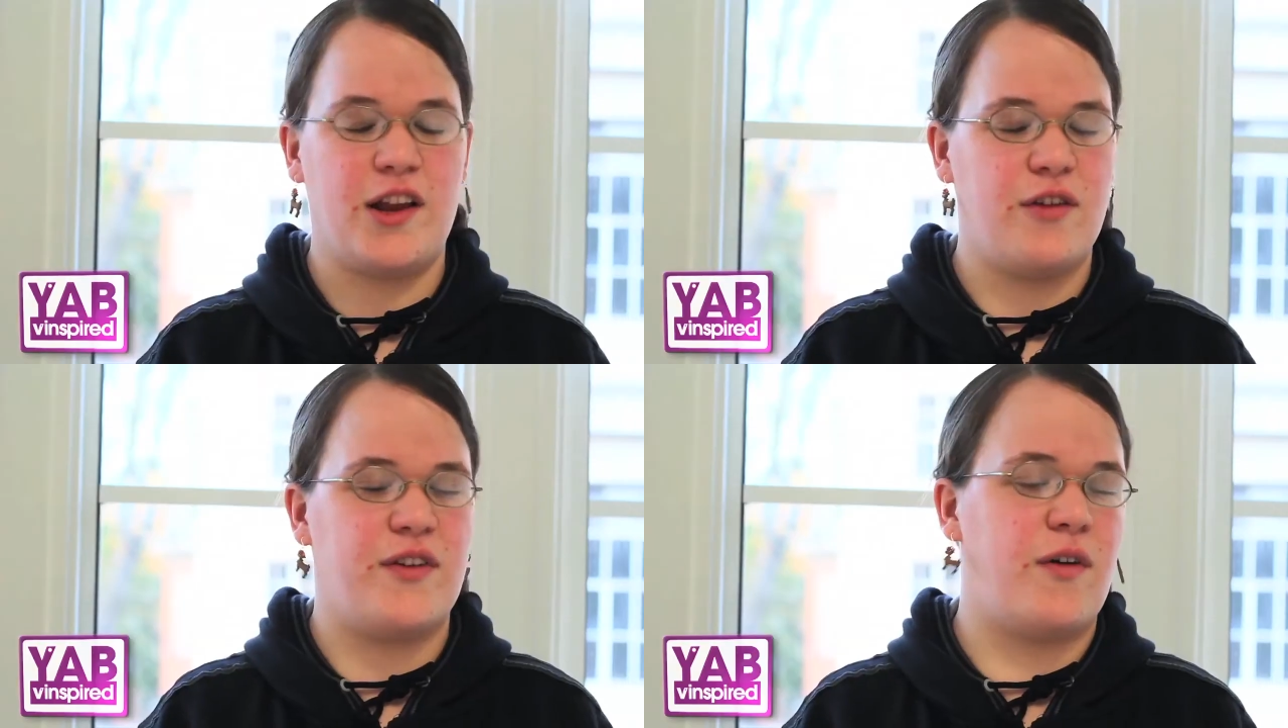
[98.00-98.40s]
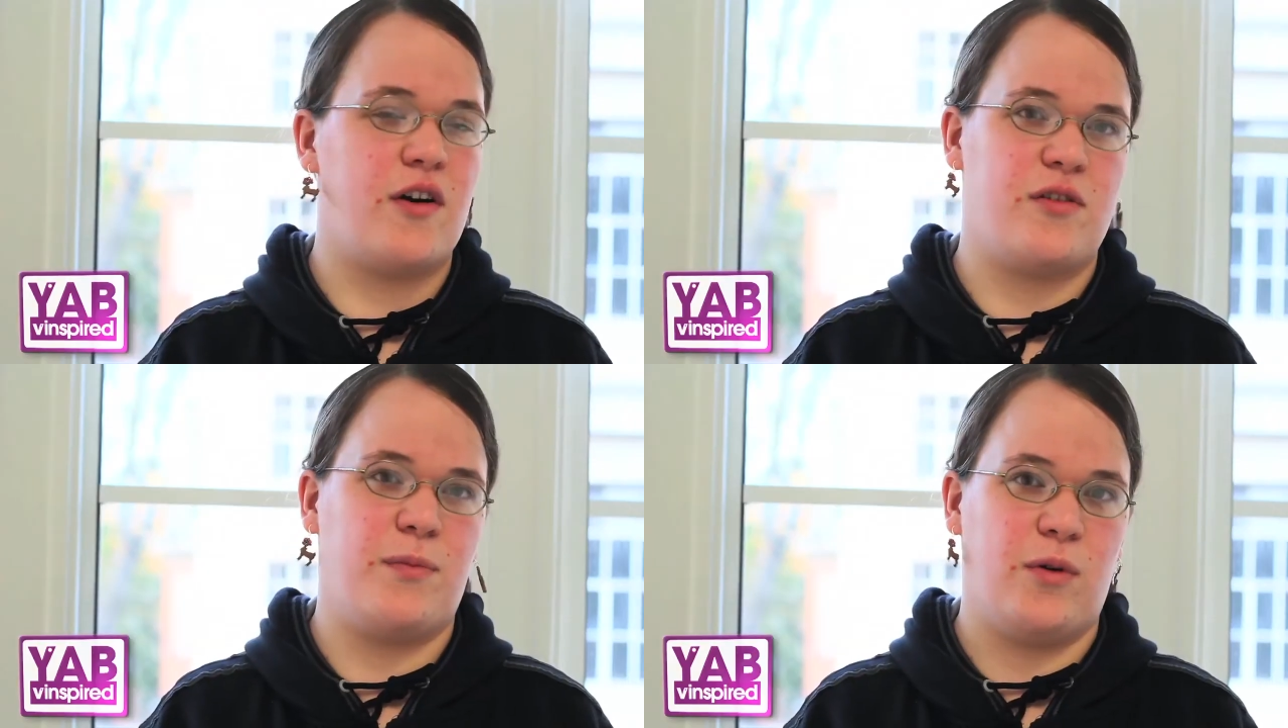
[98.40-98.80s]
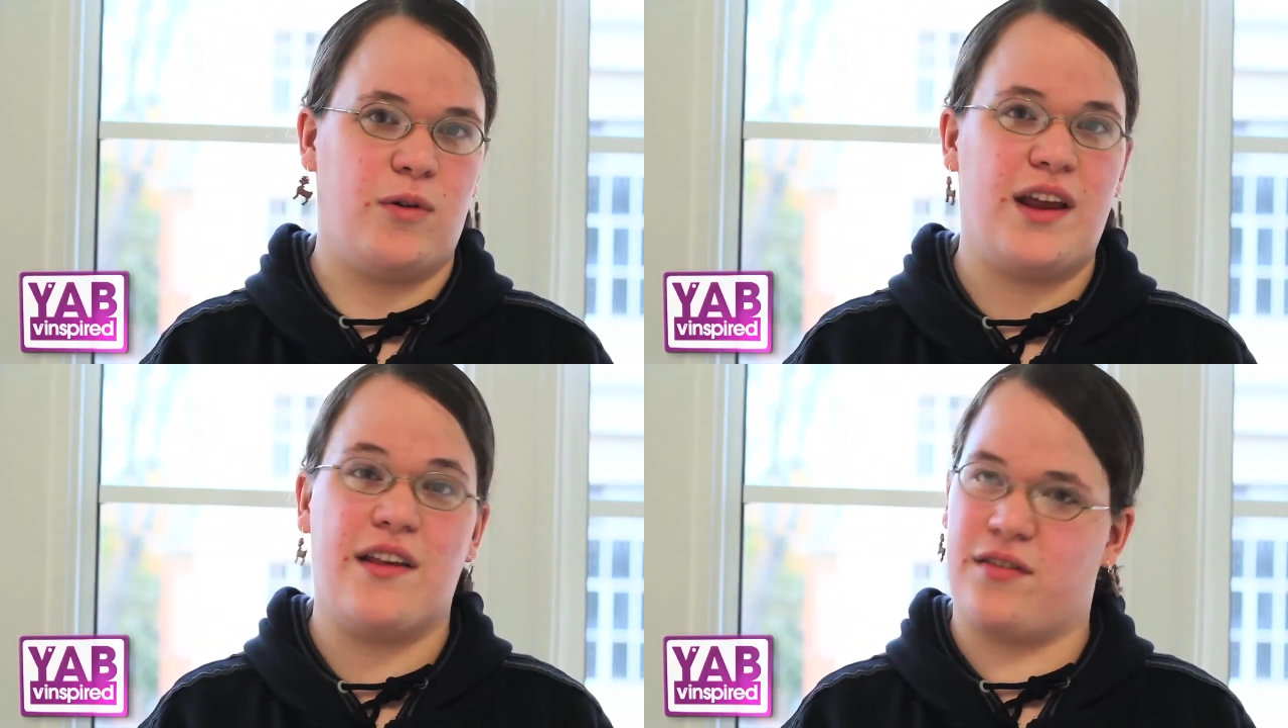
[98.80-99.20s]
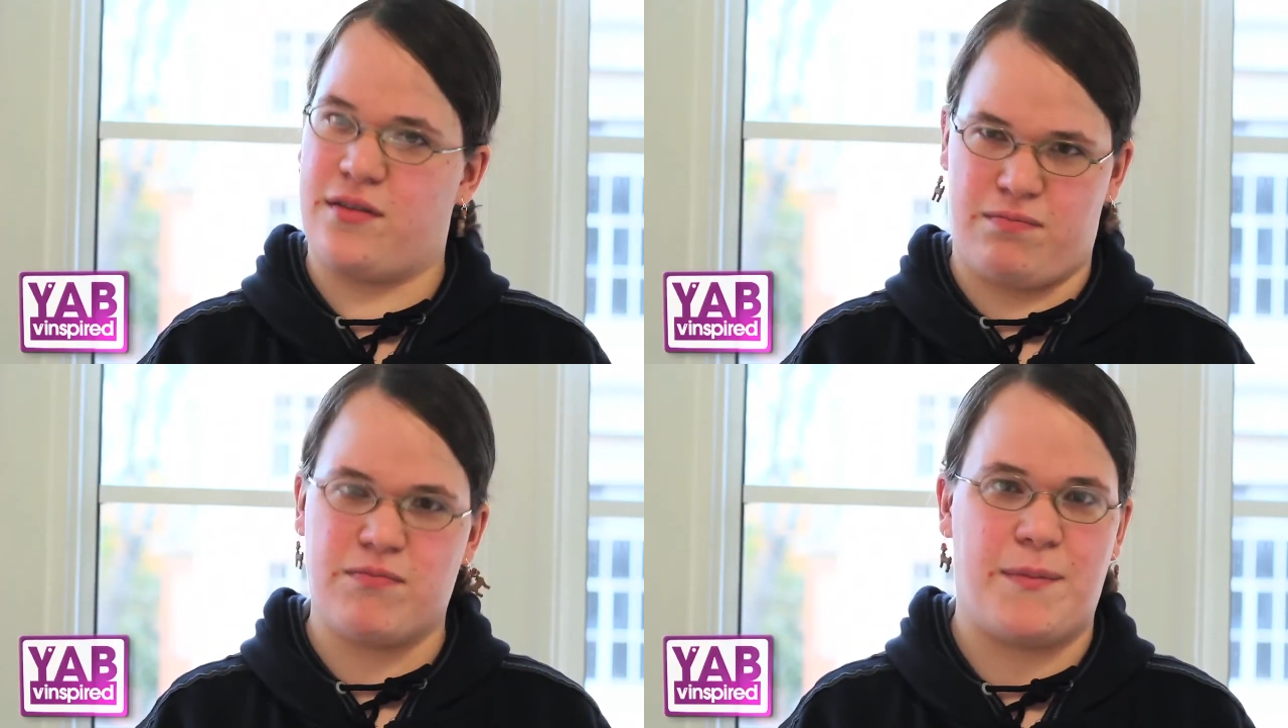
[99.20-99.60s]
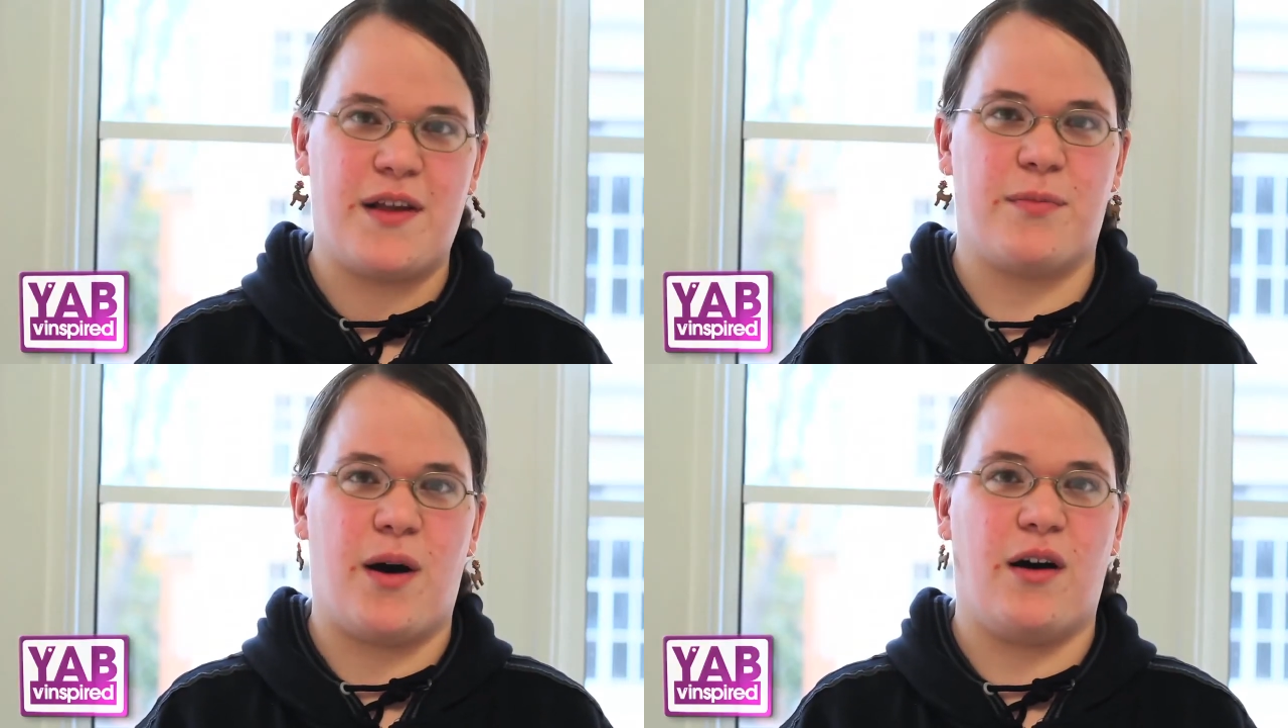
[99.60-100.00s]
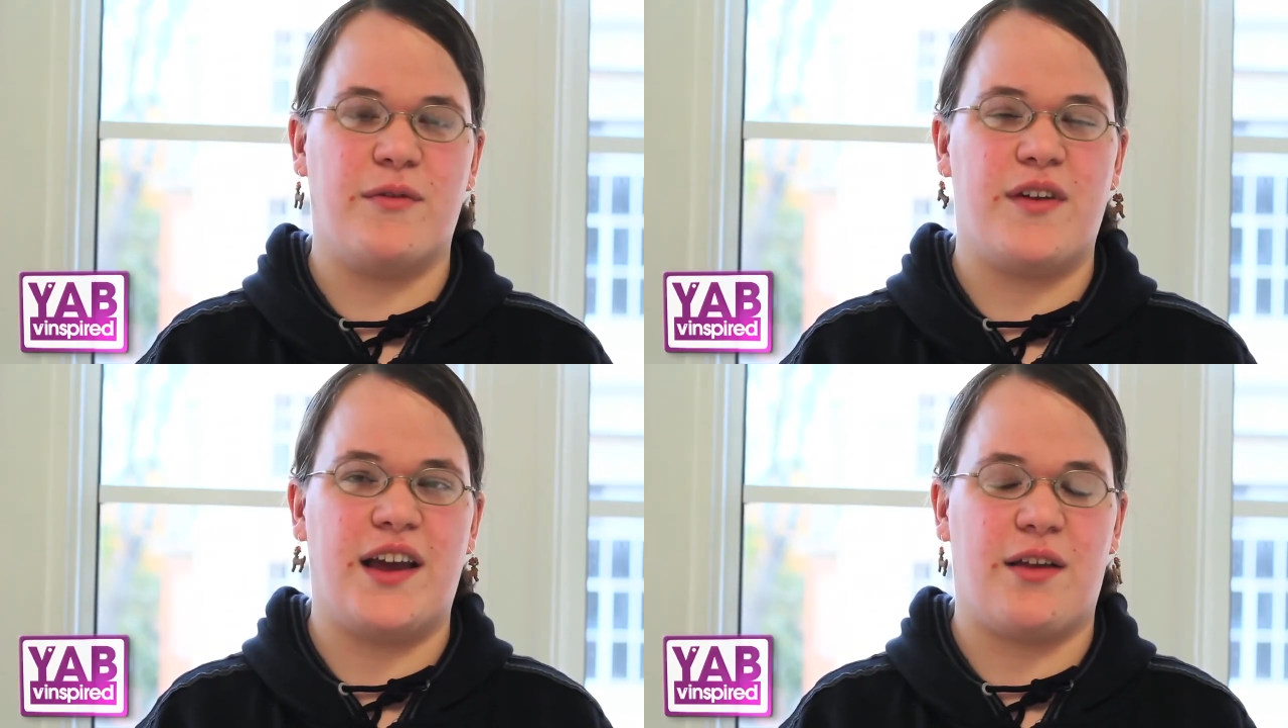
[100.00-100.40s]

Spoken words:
Youth Advisory Board is the best part of V, I